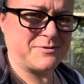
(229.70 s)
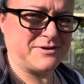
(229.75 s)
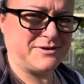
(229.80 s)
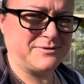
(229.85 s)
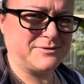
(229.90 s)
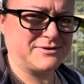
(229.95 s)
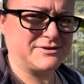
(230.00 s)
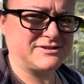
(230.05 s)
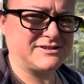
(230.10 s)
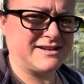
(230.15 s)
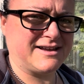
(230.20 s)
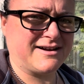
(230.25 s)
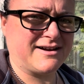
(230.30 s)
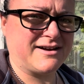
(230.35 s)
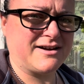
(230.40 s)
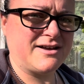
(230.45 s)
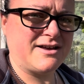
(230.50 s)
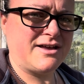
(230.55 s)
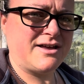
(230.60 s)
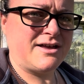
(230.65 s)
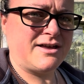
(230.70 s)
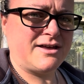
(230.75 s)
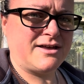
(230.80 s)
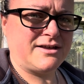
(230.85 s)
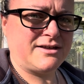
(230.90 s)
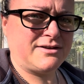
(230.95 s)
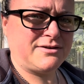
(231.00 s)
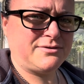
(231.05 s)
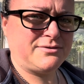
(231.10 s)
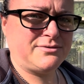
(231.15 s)
you because they are
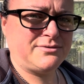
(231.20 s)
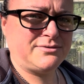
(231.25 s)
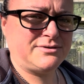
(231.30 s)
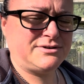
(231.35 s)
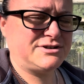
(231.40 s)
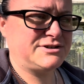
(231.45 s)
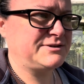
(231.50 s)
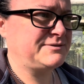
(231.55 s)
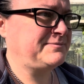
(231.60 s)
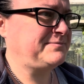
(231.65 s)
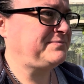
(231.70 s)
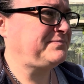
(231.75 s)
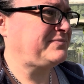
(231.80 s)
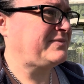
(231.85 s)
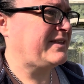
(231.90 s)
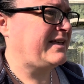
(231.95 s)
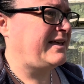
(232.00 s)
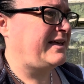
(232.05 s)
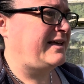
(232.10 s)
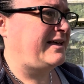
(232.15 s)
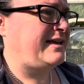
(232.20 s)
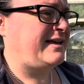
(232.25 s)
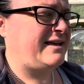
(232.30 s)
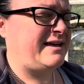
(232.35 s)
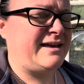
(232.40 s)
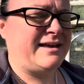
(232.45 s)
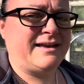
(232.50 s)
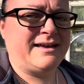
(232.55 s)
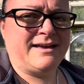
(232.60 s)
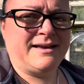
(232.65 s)
huge.
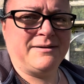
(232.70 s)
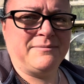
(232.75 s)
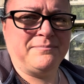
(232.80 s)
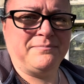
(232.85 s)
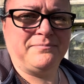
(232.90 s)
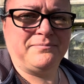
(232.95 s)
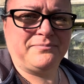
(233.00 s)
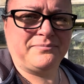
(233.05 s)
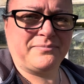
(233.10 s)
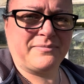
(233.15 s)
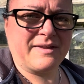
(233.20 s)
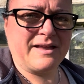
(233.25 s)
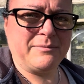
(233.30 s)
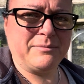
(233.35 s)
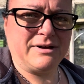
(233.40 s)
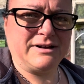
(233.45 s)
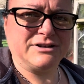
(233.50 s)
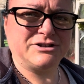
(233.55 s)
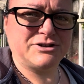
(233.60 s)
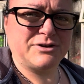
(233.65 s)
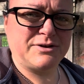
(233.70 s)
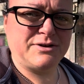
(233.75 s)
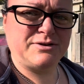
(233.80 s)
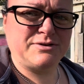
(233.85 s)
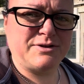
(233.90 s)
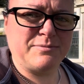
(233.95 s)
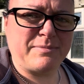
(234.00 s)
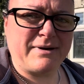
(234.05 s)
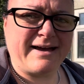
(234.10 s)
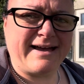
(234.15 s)
But I'll show you
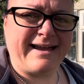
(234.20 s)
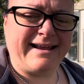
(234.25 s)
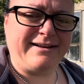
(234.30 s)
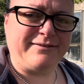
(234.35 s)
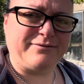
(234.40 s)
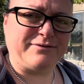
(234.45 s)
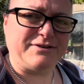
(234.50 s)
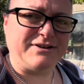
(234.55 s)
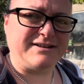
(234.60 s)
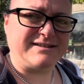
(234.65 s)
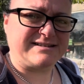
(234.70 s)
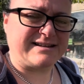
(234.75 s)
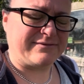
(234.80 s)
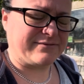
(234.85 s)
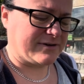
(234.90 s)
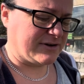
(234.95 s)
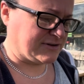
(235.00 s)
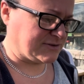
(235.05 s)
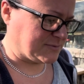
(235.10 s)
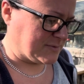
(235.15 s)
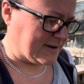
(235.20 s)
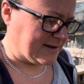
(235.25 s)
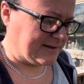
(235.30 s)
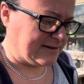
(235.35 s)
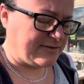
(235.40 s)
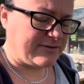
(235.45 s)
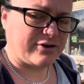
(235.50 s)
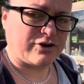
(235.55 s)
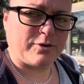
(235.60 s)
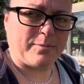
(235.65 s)
the pile of onions that I've got as well.
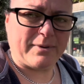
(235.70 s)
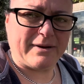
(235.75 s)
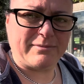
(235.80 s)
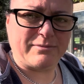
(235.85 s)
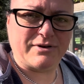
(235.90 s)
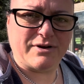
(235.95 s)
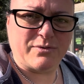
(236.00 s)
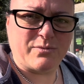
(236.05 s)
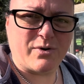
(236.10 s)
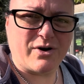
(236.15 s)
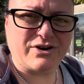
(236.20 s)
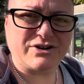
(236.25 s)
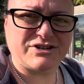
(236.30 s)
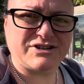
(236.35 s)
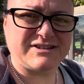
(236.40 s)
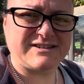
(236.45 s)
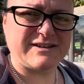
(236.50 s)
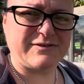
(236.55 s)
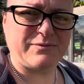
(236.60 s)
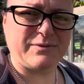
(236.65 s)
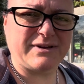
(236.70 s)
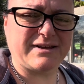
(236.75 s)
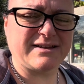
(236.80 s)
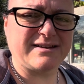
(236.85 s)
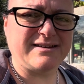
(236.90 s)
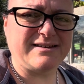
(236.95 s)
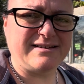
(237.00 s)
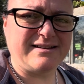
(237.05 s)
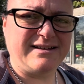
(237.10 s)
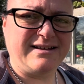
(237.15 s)
There are a couple I'm going to wash to see if we
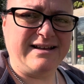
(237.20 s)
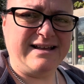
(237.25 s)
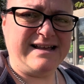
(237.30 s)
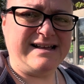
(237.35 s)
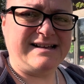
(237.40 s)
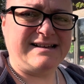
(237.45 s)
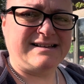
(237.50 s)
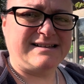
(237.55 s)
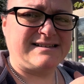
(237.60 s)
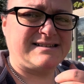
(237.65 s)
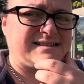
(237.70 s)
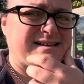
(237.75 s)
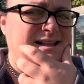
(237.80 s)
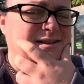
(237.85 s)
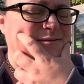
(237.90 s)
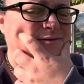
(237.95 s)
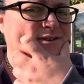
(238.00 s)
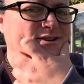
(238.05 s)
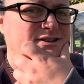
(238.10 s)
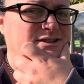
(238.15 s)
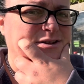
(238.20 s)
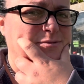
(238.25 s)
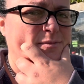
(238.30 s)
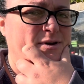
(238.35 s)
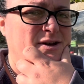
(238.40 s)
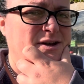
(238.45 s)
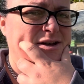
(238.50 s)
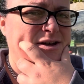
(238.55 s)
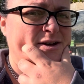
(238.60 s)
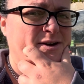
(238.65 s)
can salvage them
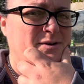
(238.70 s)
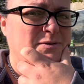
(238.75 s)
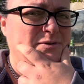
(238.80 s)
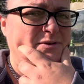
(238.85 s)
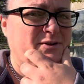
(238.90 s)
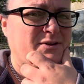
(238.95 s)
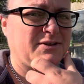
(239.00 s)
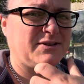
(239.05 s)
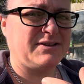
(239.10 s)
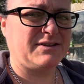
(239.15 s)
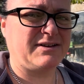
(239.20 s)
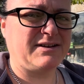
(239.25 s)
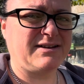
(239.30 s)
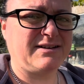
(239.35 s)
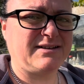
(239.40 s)
with all the